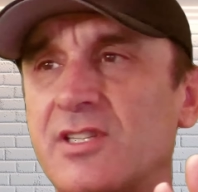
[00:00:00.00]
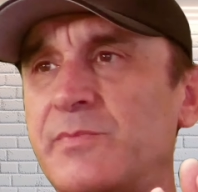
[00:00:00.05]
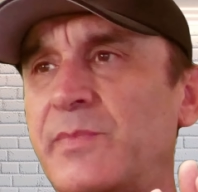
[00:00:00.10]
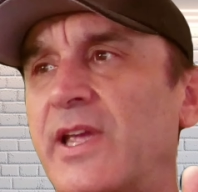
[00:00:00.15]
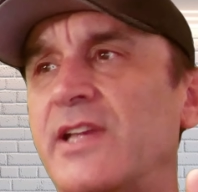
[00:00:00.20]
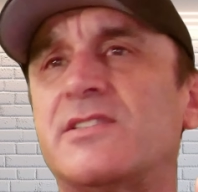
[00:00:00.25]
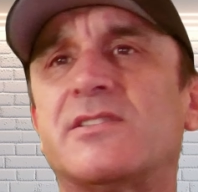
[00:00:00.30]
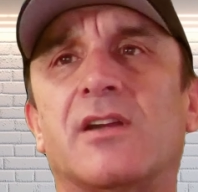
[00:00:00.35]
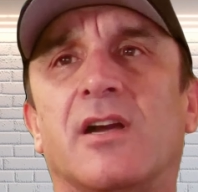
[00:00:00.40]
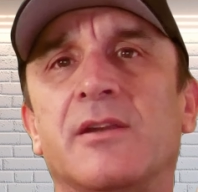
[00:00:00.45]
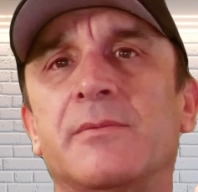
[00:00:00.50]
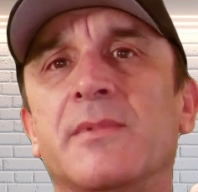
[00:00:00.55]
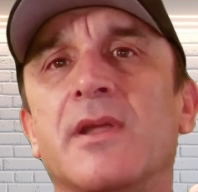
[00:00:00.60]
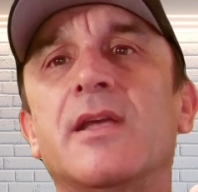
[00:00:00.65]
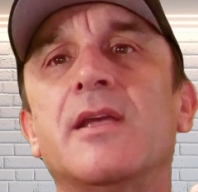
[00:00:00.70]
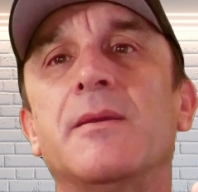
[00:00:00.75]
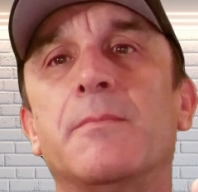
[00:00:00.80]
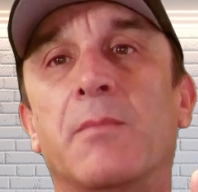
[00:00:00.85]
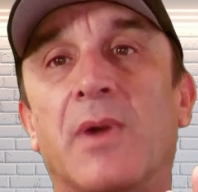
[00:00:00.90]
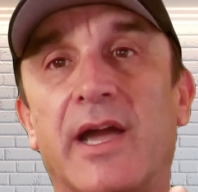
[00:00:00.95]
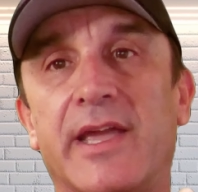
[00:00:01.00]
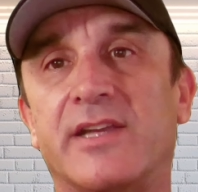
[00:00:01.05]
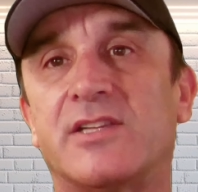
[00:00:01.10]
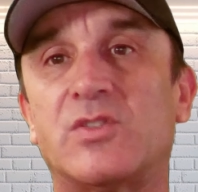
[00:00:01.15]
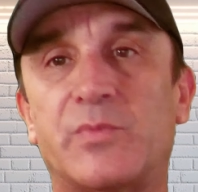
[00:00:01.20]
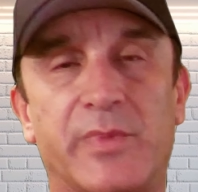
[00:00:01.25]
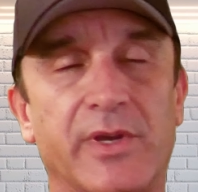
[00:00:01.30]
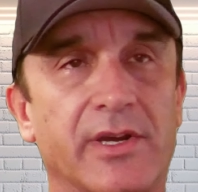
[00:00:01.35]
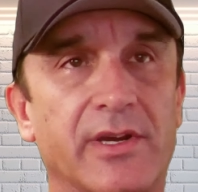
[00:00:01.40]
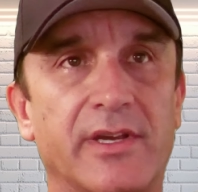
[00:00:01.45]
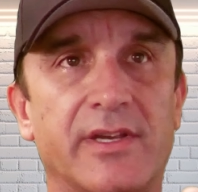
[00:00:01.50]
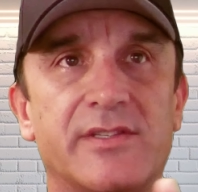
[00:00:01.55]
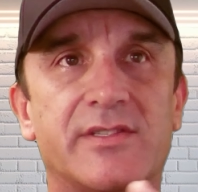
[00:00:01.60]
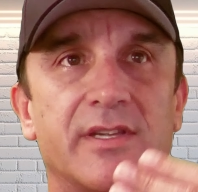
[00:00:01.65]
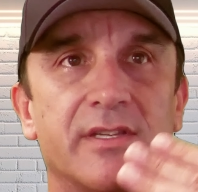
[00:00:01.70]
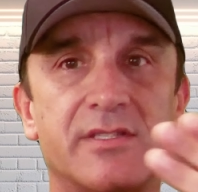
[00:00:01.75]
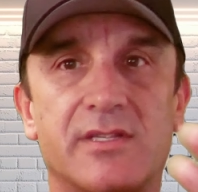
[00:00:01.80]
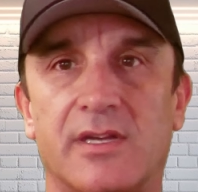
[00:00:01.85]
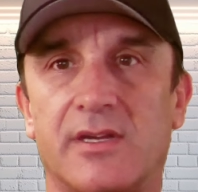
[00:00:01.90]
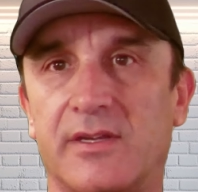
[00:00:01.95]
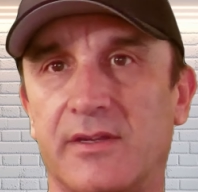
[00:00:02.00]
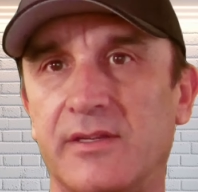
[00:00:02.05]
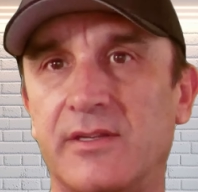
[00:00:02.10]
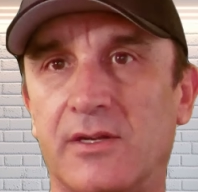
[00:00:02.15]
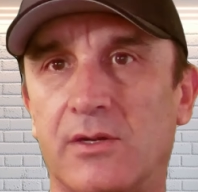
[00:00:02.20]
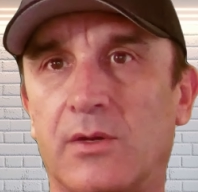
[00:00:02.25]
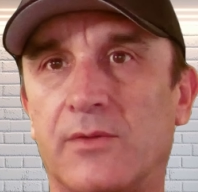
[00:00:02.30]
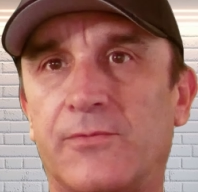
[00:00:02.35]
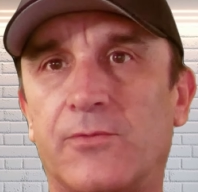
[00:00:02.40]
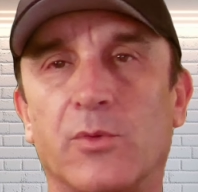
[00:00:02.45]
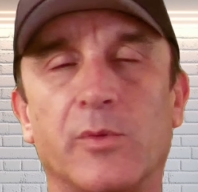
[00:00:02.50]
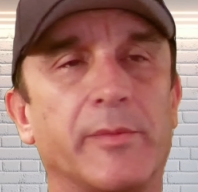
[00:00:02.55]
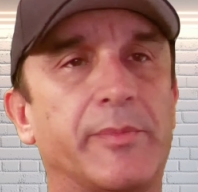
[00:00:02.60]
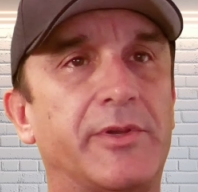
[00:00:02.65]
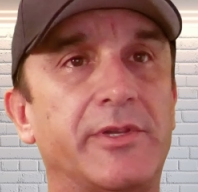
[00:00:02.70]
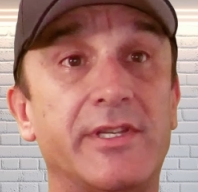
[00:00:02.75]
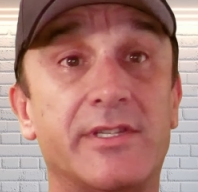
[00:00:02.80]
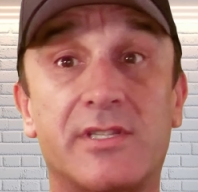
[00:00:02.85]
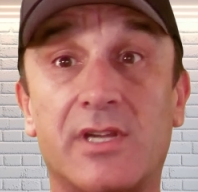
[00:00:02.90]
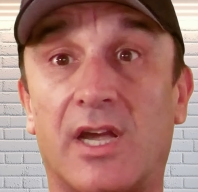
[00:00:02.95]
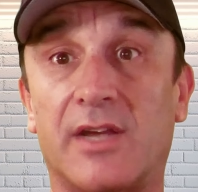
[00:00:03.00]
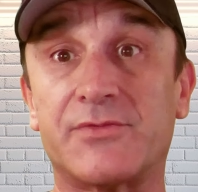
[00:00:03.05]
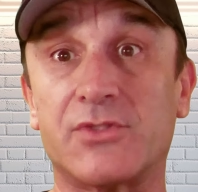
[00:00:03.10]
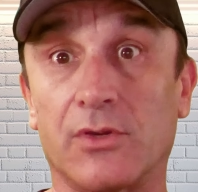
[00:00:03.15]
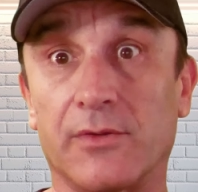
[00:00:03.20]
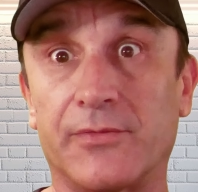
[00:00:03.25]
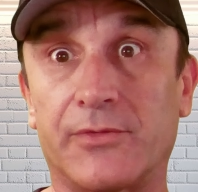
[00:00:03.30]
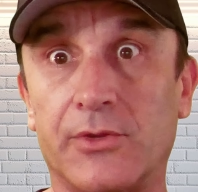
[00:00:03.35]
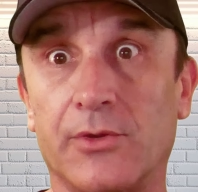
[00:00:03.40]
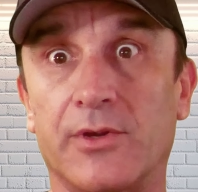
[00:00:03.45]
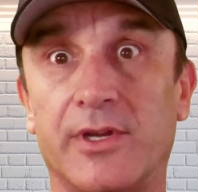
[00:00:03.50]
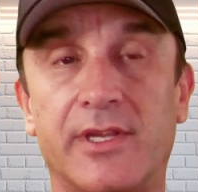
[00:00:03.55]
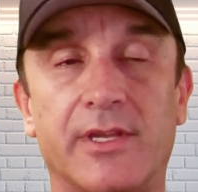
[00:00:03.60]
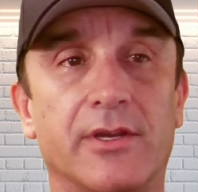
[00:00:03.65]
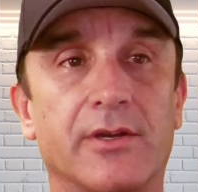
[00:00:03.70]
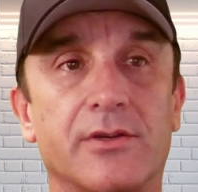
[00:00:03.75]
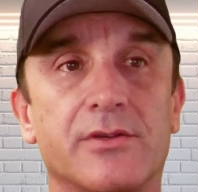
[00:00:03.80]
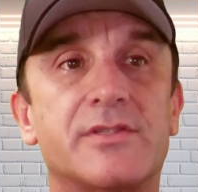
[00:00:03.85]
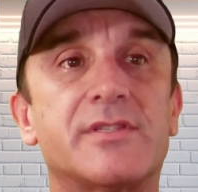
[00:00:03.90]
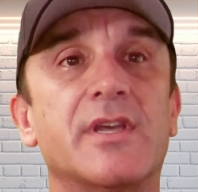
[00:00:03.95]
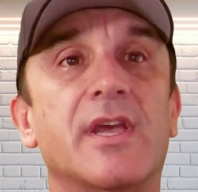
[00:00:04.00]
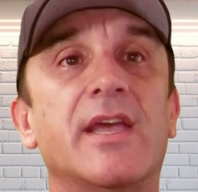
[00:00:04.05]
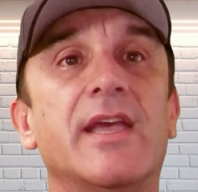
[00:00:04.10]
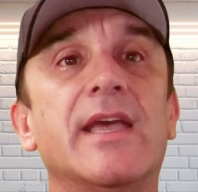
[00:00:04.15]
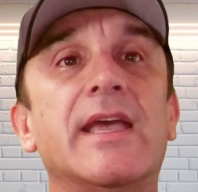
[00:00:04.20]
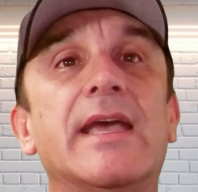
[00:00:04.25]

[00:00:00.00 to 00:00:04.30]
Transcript: just based on my experience as a you know a former police officer of 30 years.